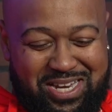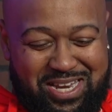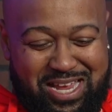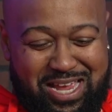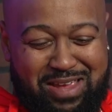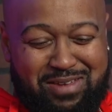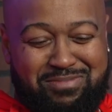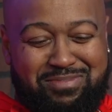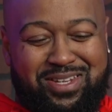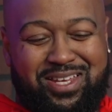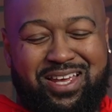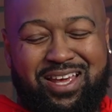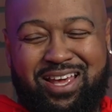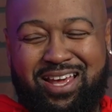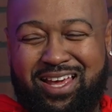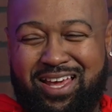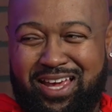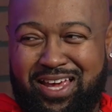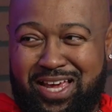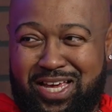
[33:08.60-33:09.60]
named
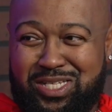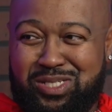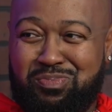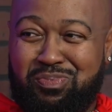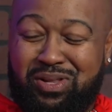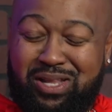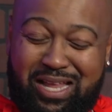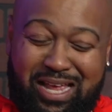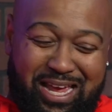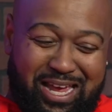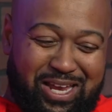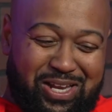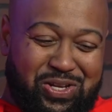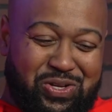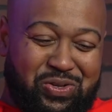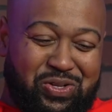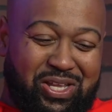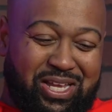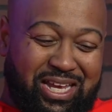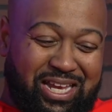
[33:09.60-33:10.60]
his plane
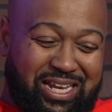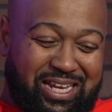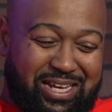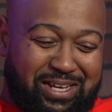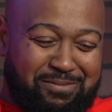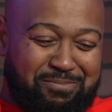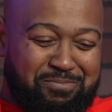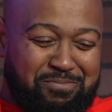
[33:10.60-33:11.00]
Lolita.